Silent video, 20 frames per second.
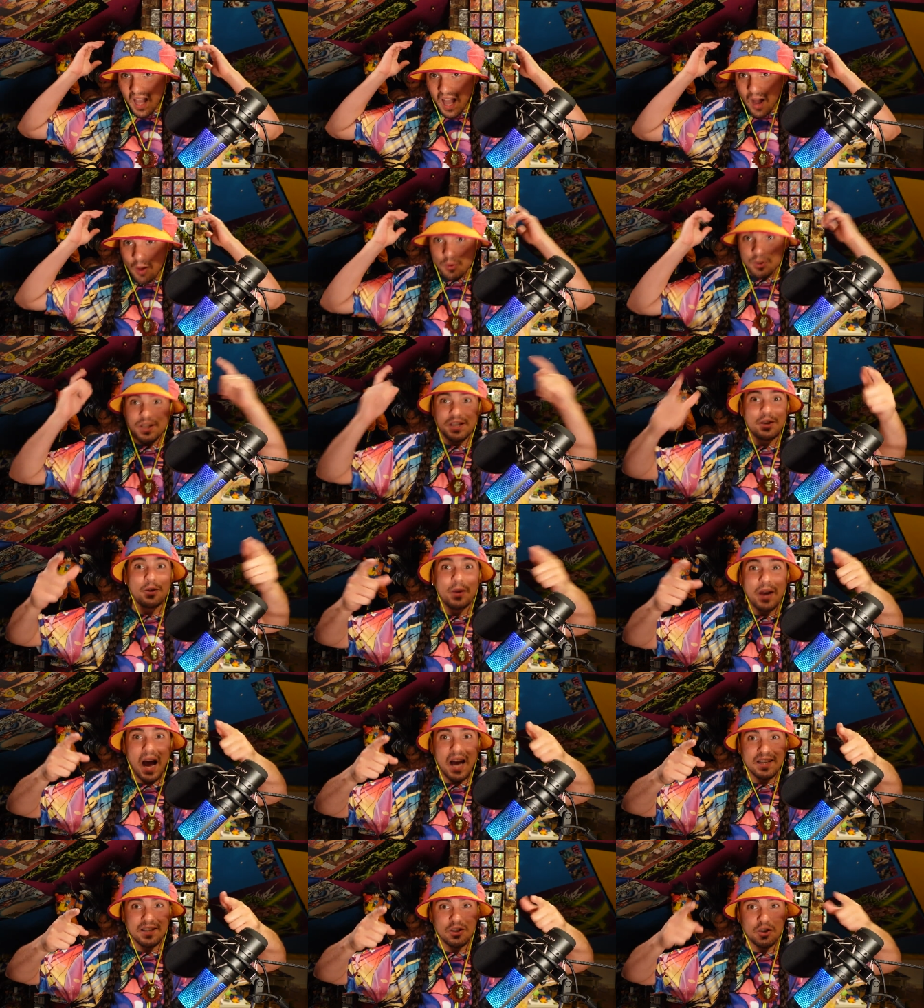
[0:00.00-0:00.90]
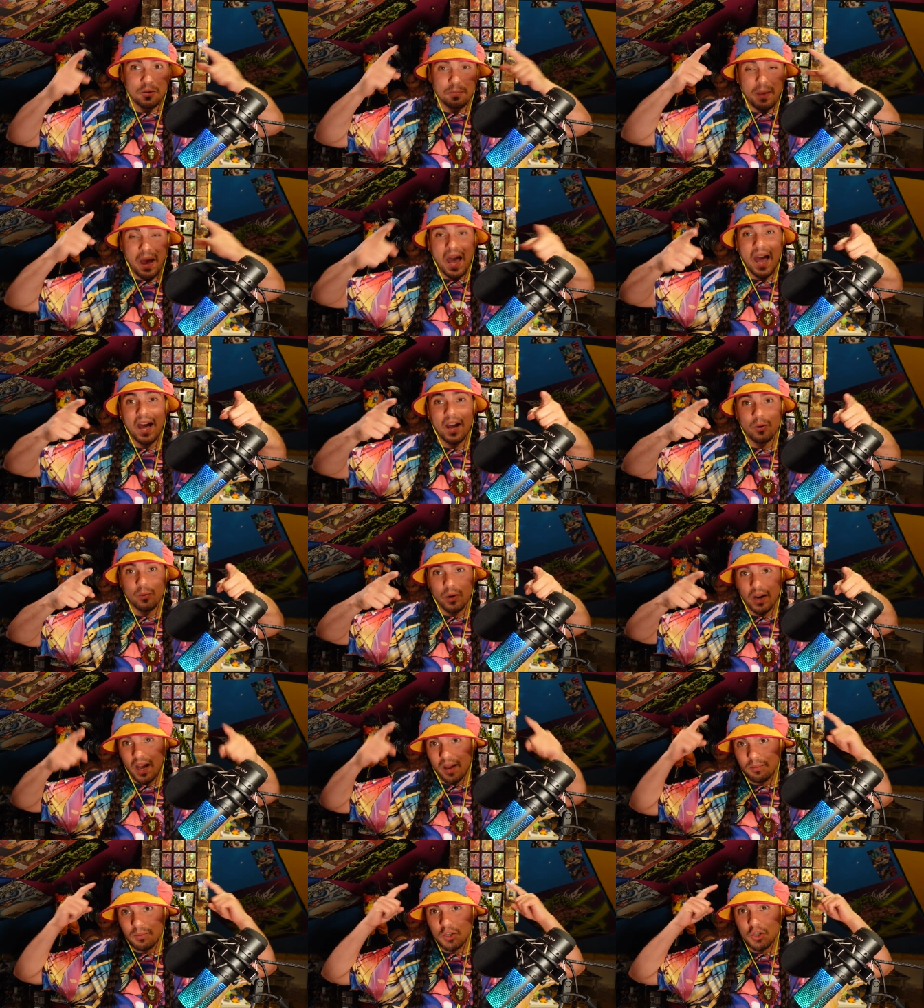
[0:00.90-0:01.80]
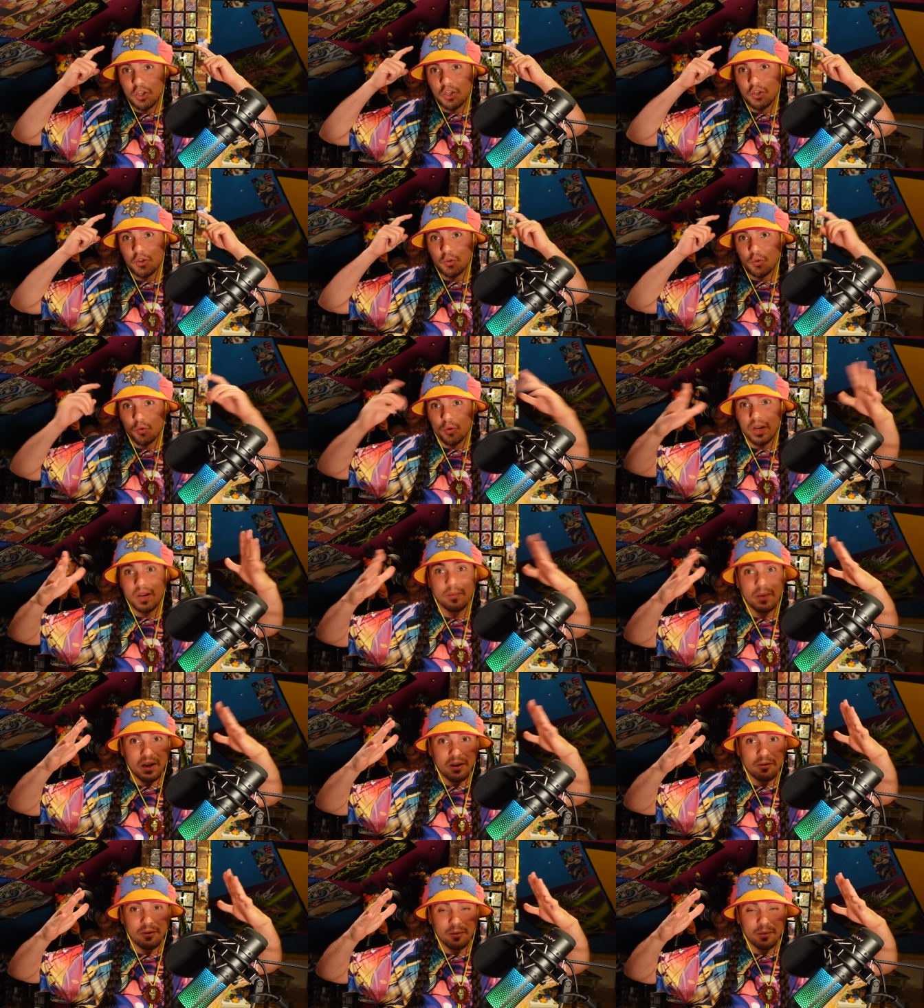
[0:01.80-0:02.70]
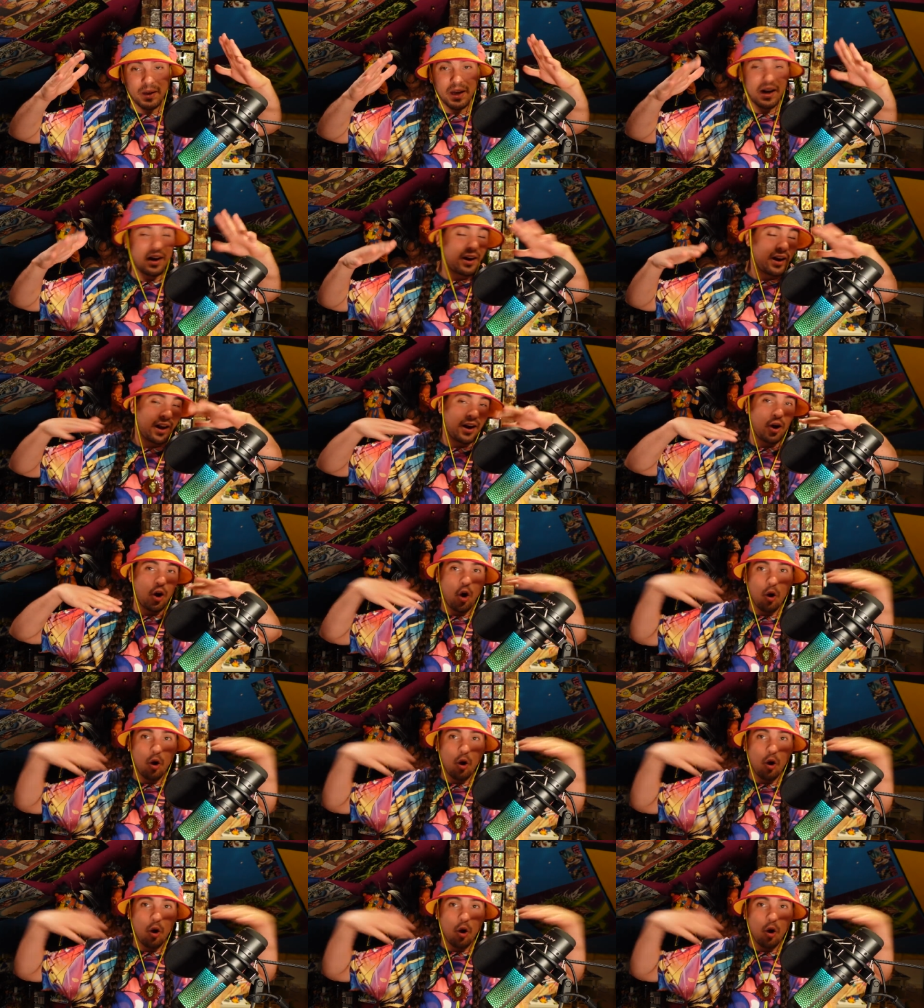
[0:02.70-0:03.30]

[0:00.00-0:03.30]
I'll see you guys in Japan when I'm streaming from there and